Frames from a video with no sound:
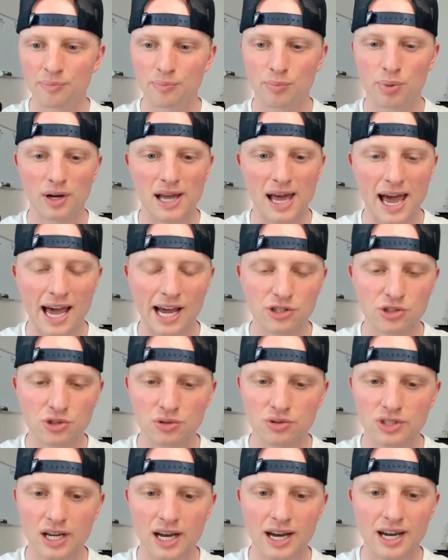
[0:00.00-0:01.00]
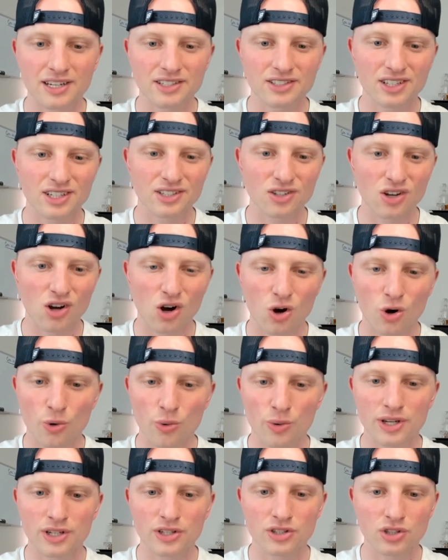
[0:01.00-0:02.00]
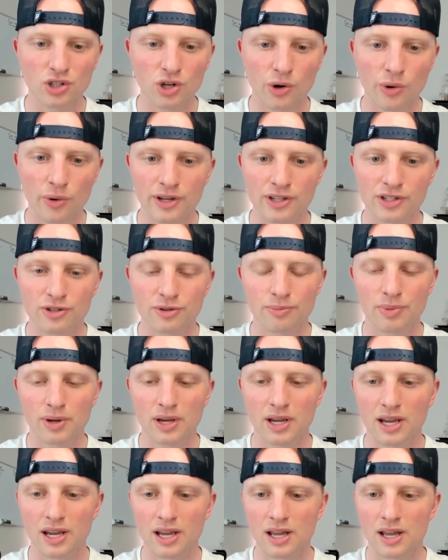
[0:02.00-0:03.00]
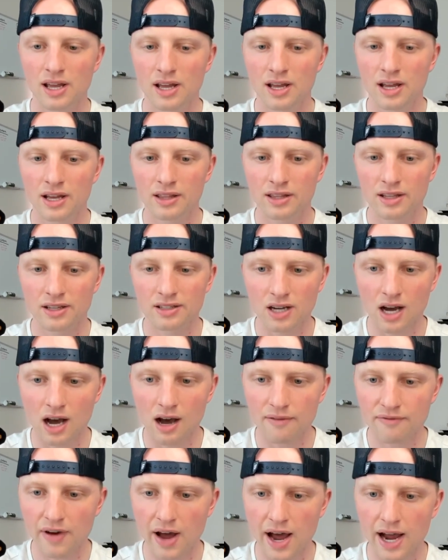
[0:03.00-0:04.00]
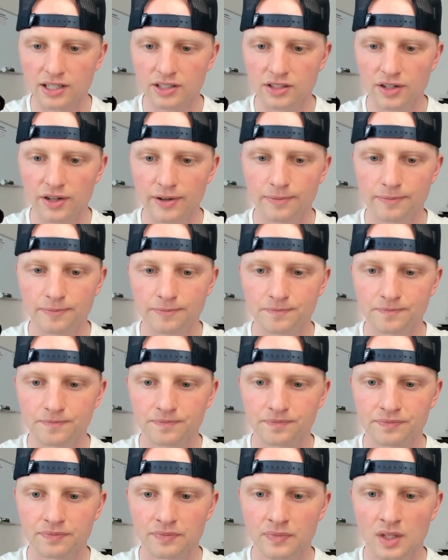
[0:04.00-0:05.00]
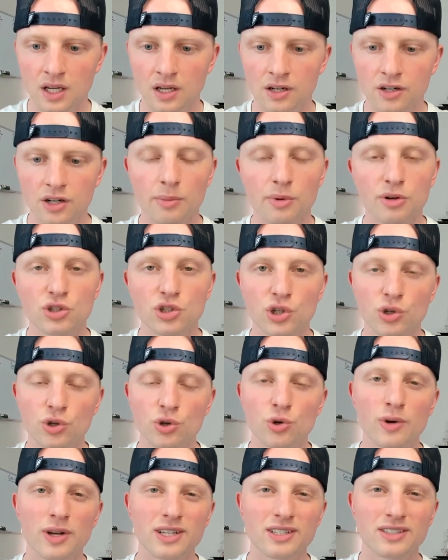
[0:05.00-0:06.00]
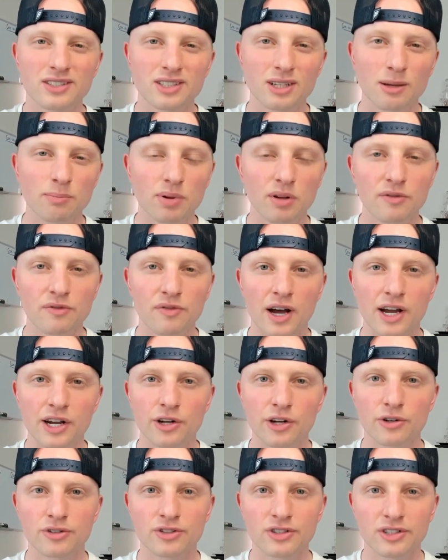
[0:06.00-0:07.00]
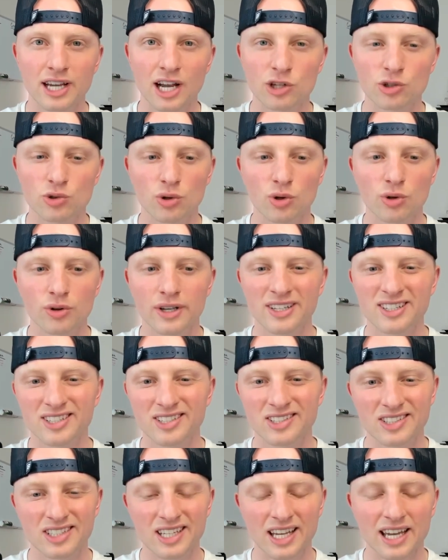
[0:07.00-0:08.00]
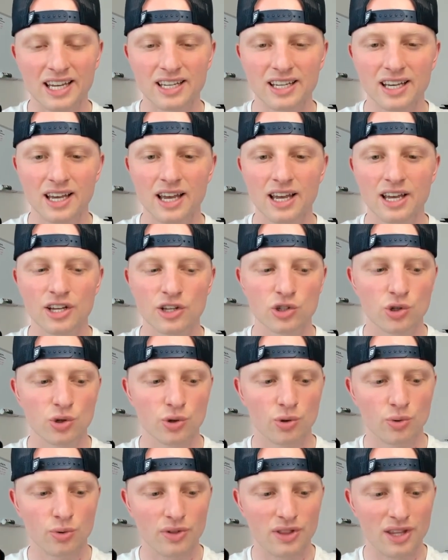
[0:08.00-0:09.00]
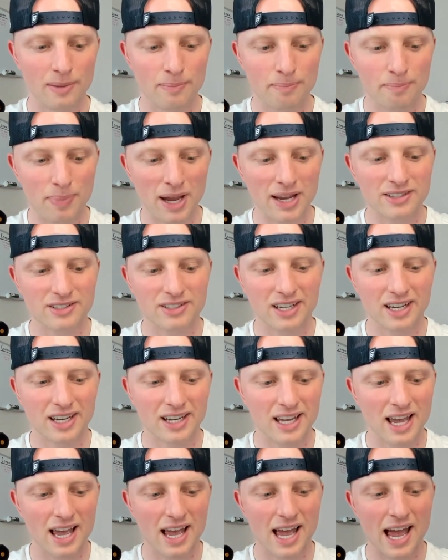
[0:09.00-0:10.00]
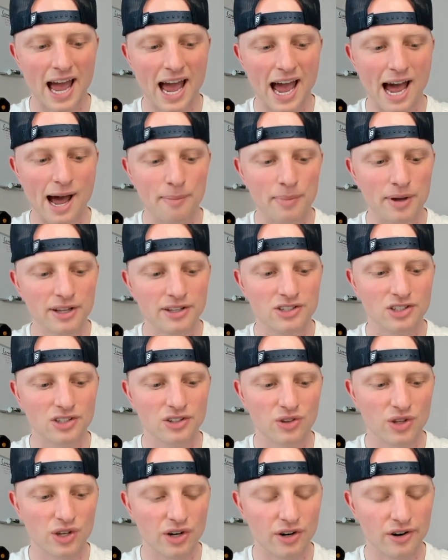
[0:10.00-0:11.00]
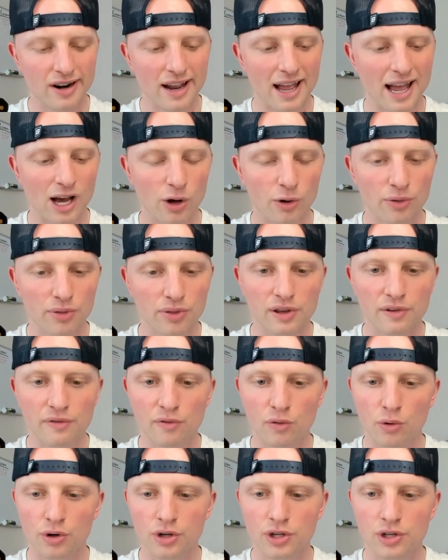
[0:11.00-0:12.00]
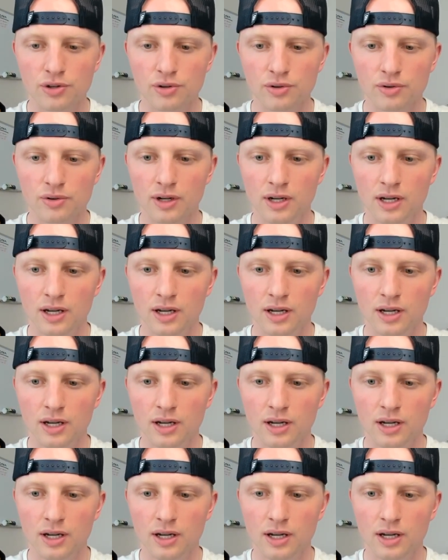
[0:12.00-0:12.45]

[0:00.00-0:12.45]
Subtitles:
but exercise is always going to be the top factor. Number 2 is simplify your schedule and stick to the basic habits that are healthy for you.